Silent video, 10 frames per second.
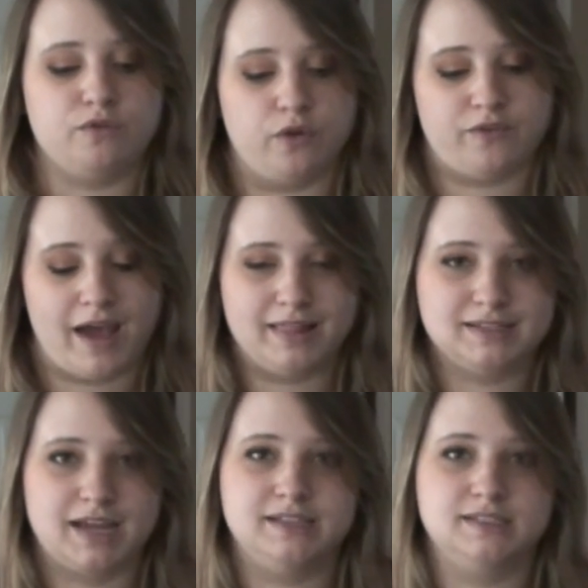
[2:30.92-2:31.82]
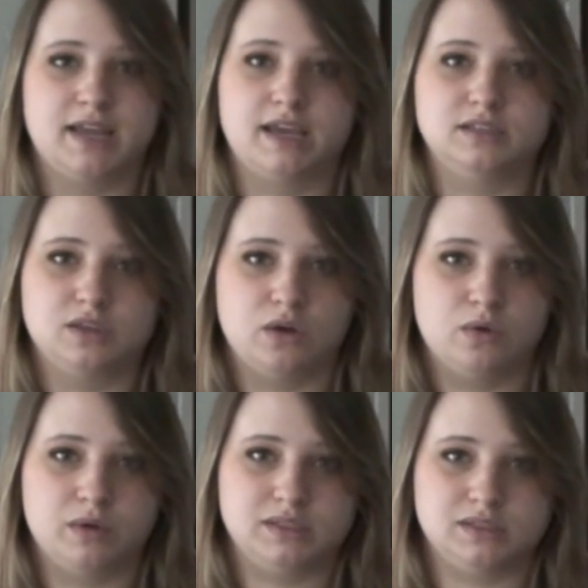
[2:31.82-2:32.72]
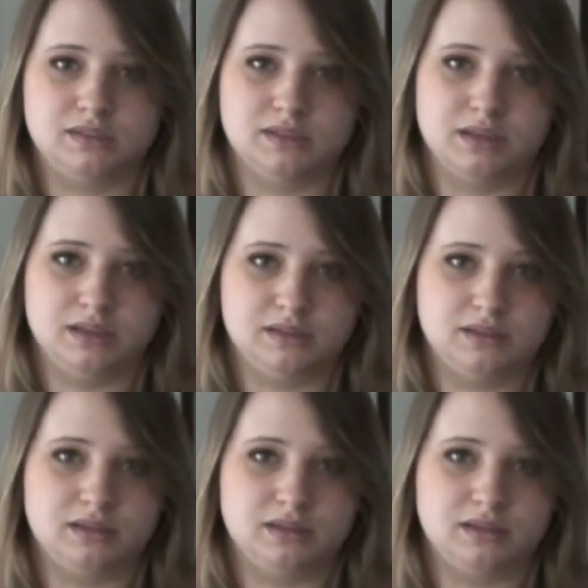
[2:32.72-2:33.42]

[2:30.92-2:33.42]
for Valentine's Day. So it's it,